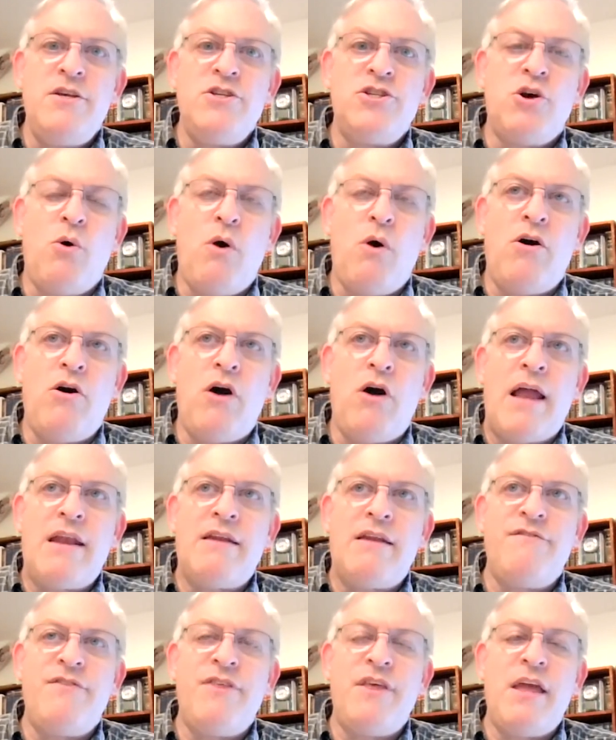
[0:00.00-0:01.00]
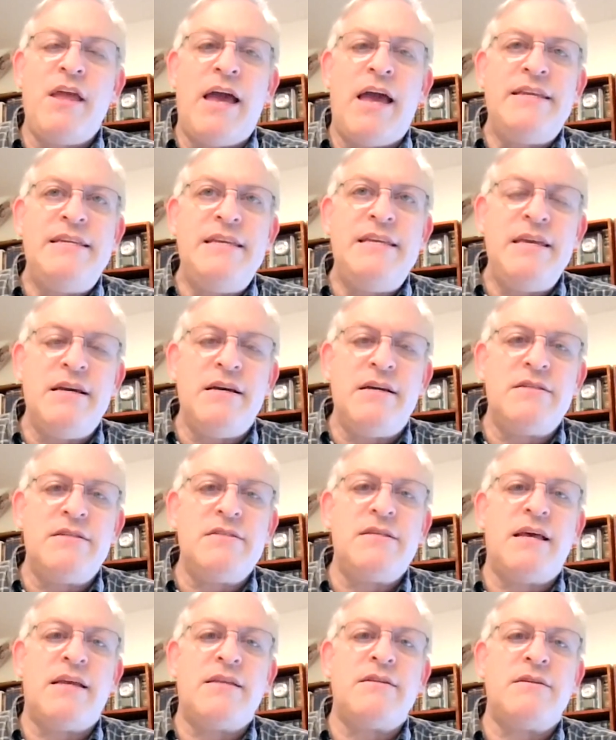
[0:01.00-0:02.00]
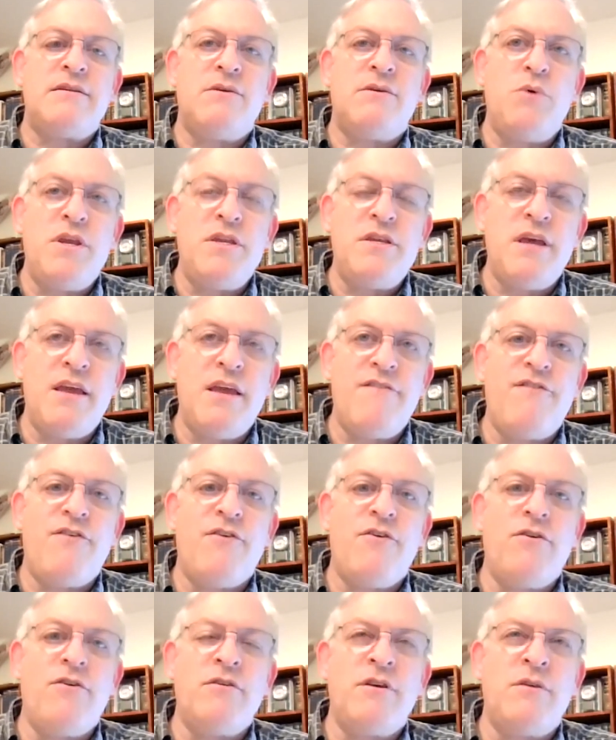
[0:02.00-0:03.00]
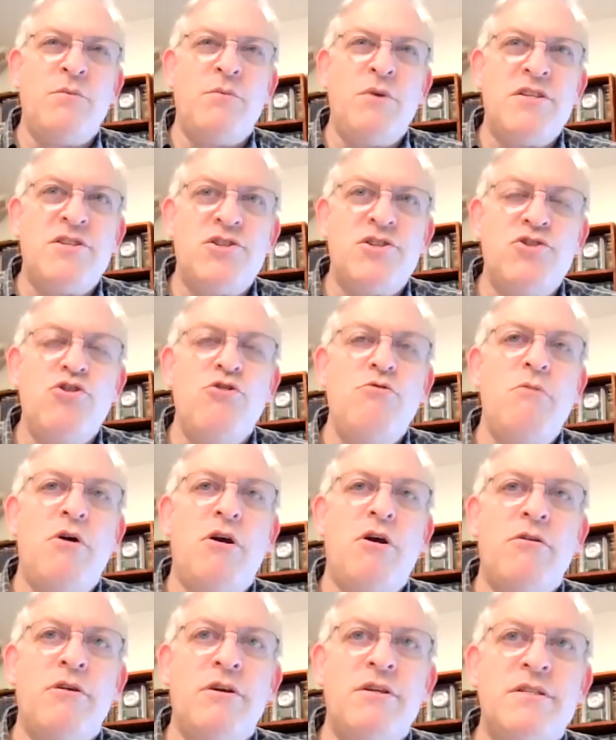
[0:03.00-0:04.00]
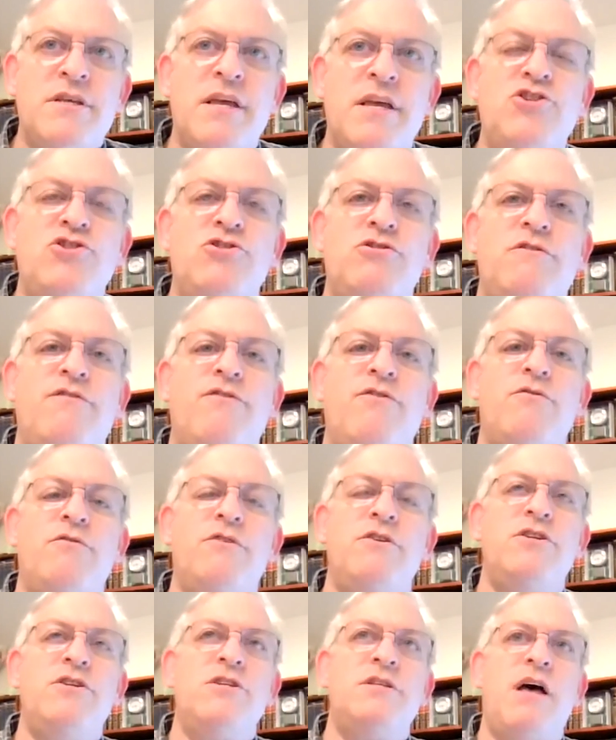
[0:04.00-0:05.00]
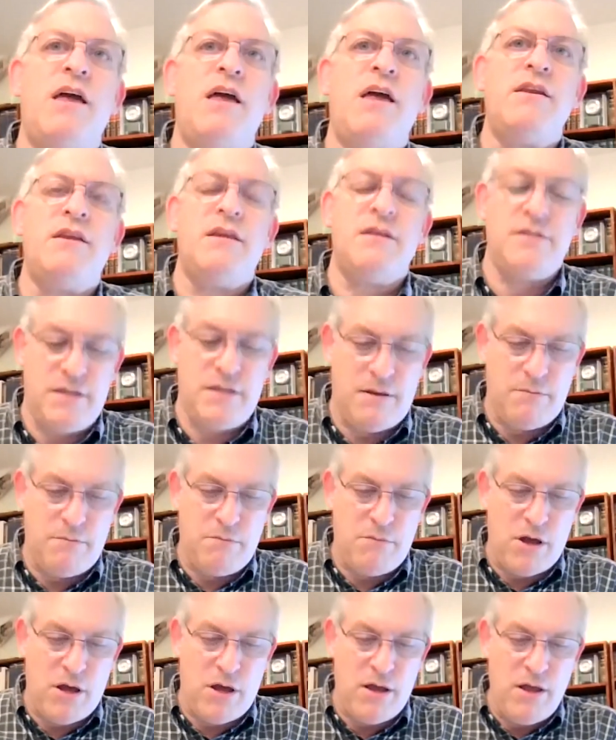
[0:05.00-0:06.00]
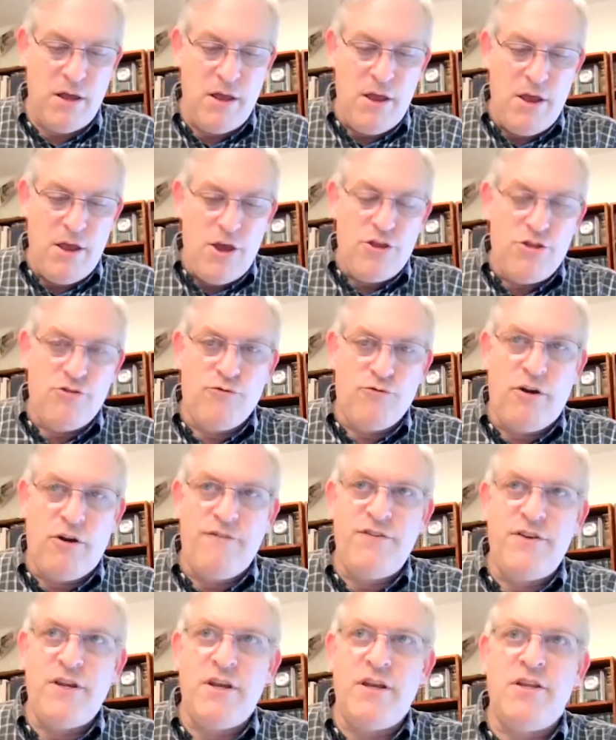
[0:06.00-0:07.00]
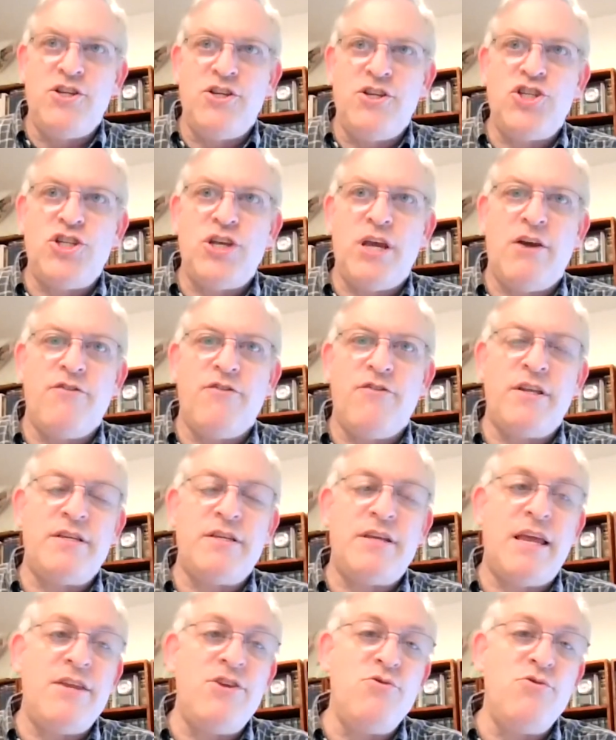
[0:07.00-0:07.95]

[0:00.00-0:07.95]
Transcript: So a lot of the ideas that uh, we take for, we assume are essential for religious Zionism, uh, the Rav didn't share it.